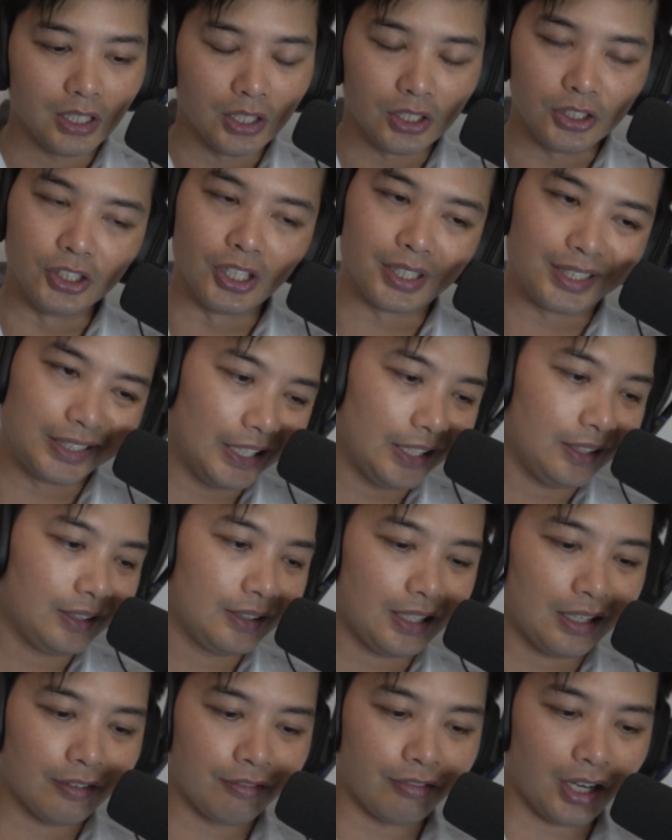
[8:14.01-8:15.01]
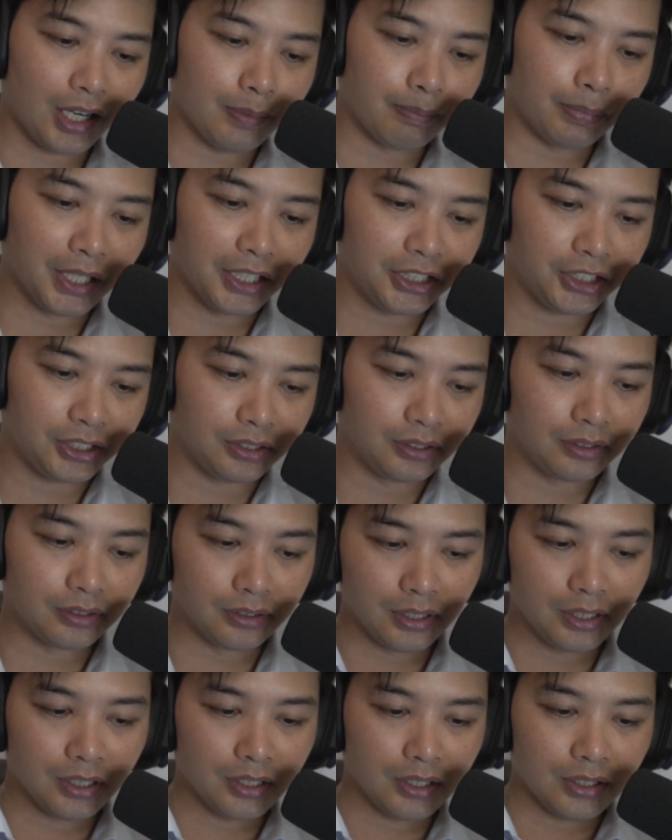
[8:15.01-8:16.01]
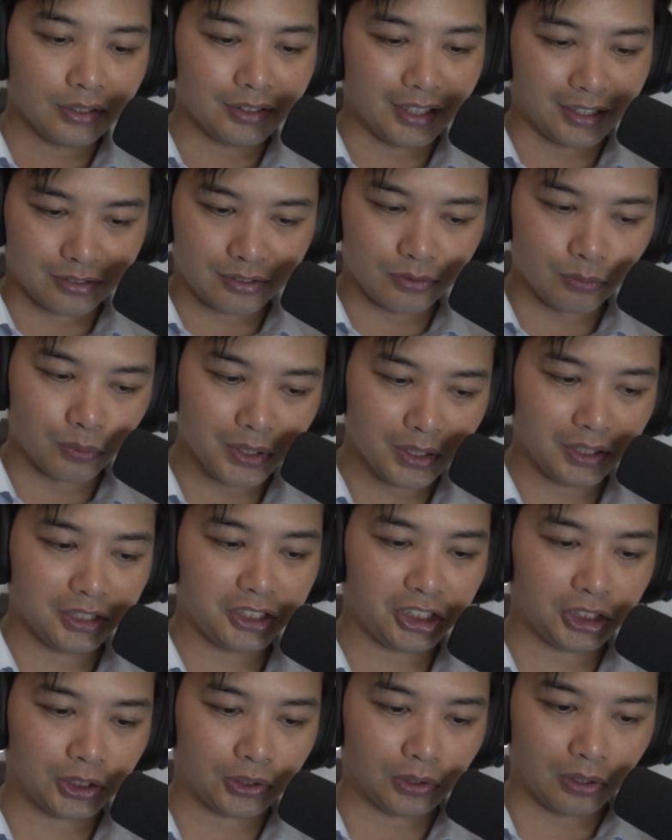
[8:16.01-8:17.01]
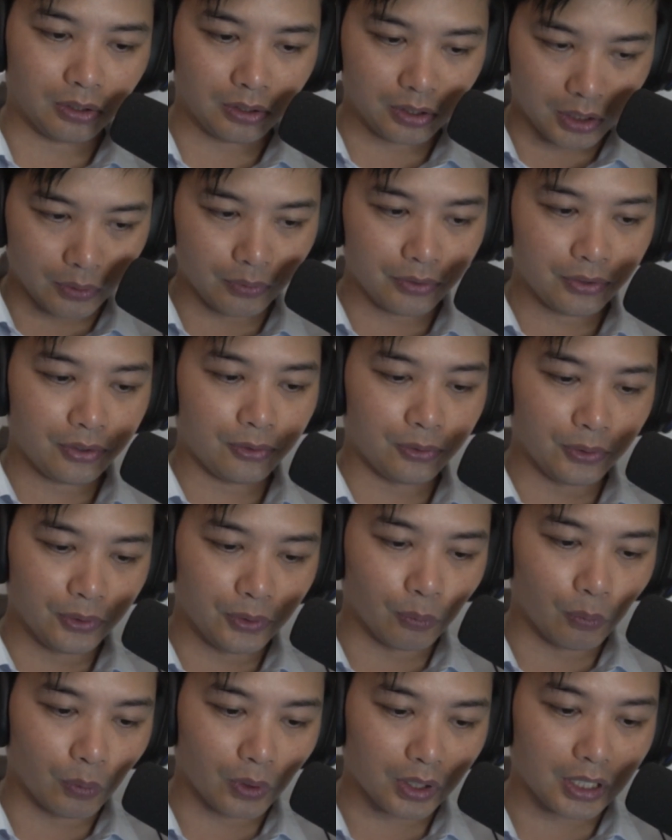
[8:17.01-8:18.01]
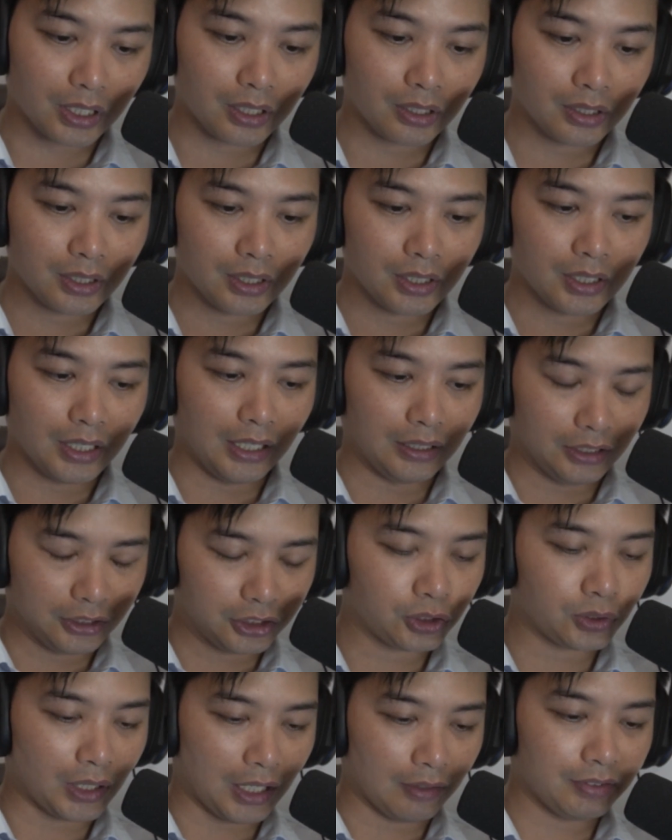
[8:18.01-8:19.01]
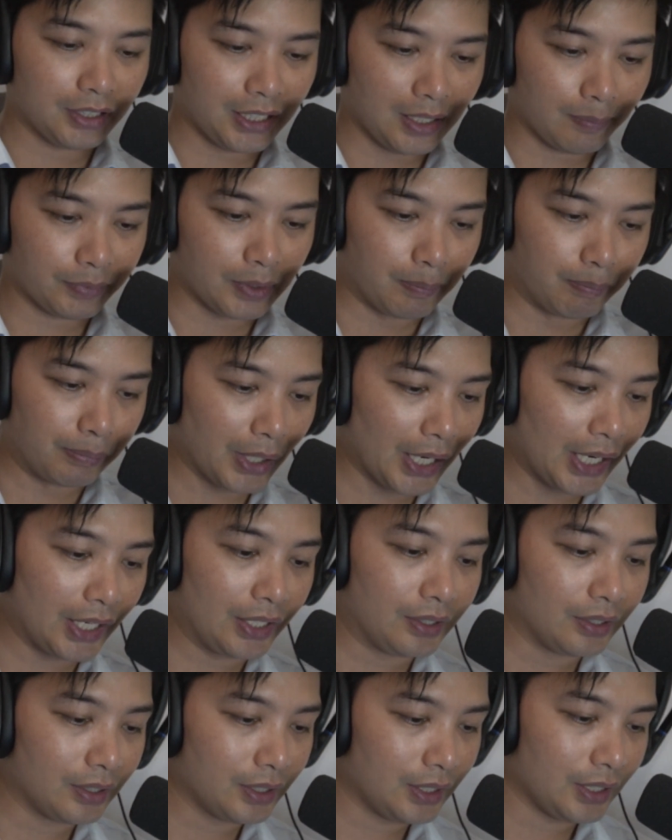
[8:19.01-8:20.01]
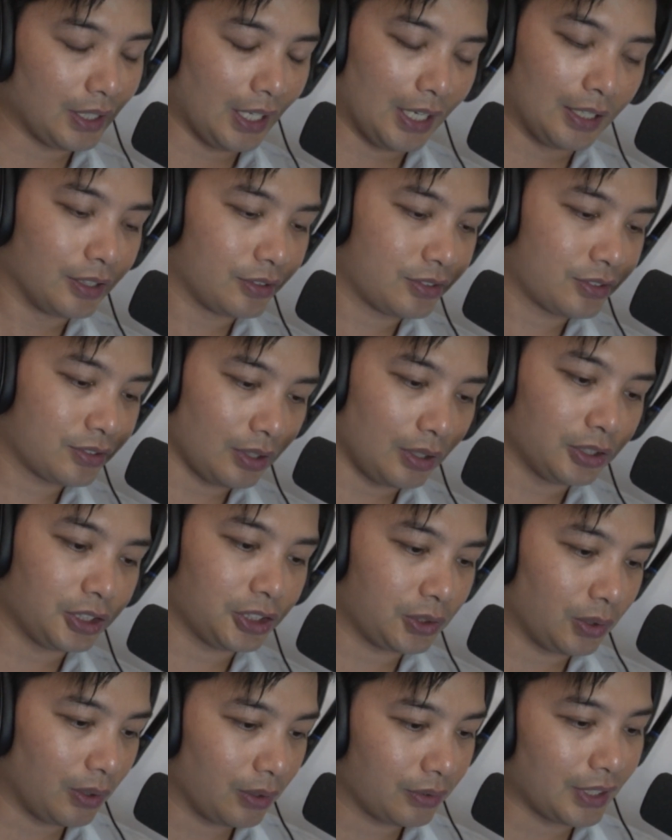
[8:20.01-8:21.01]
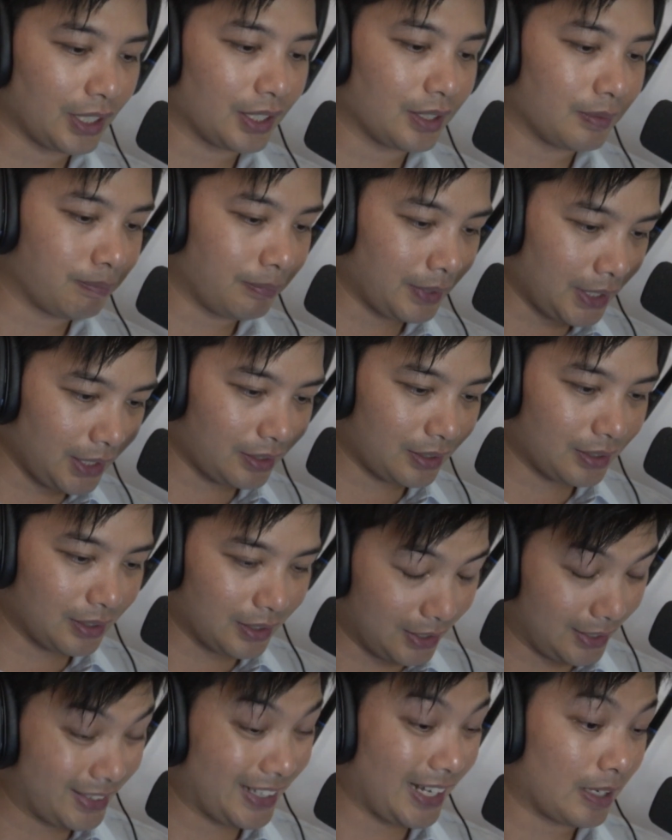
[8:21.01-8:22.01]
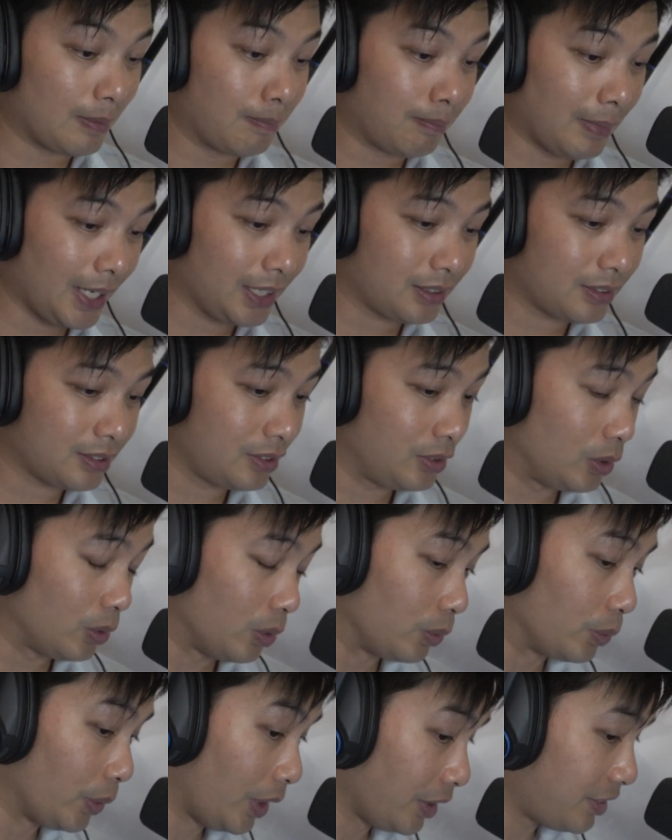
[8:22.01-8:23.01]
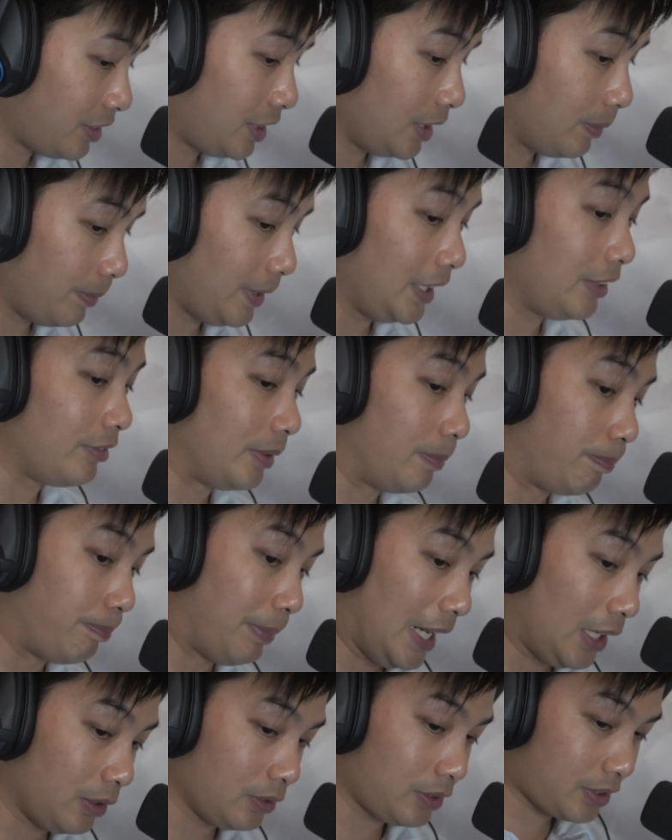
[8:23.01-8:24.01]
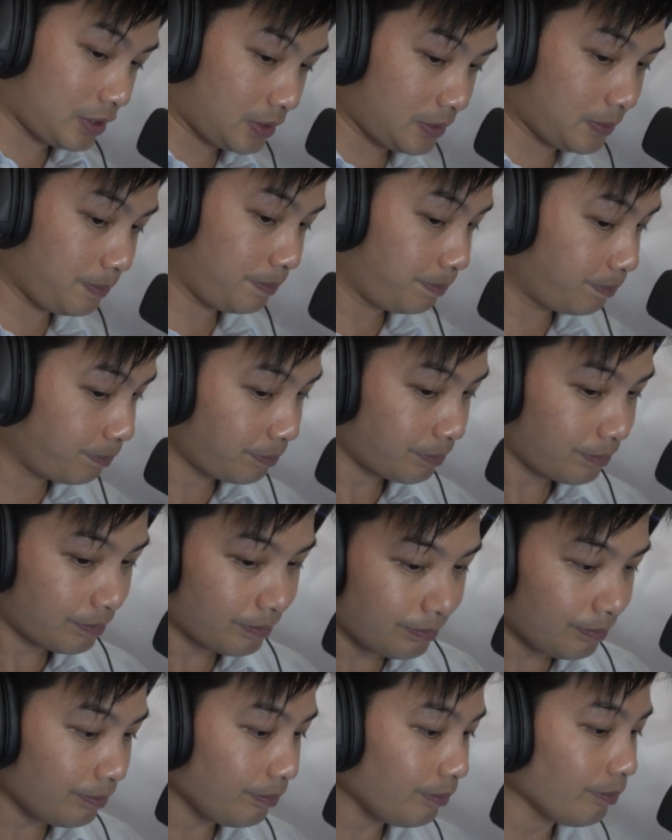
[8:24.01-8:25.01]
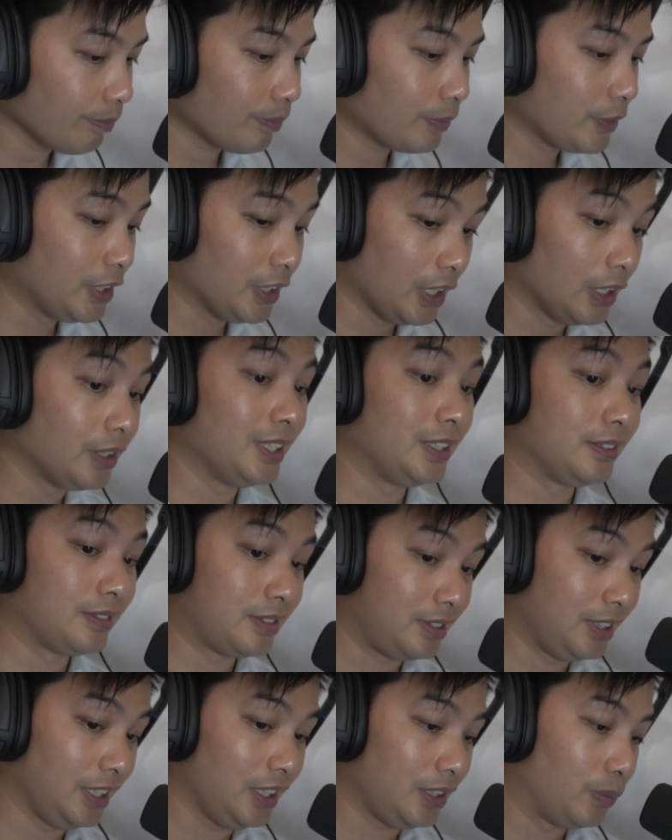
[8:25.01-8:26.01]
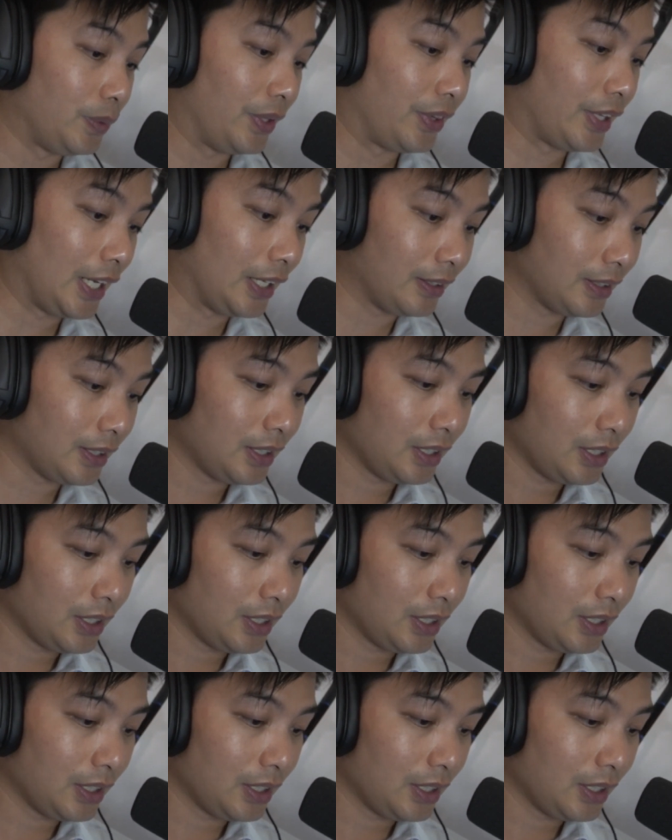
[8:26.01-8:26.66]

You're getting that vibration that's really strong going through the water, and it's traveling up the braid, and it's so strong that it makes your rod tip even bounce, in sync with that.